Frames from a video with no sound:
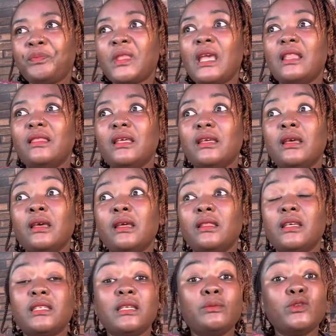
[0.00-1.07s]
the
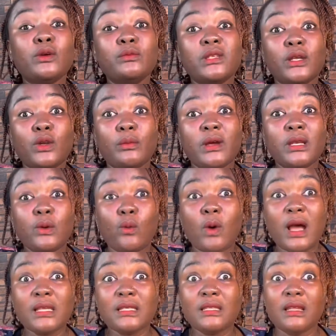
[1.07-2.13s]
symptoms are normally
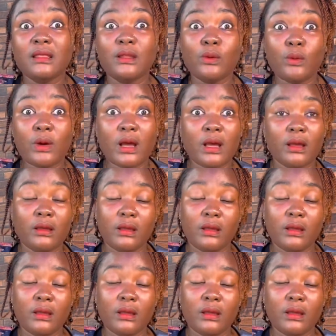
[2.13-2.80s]
worse than they were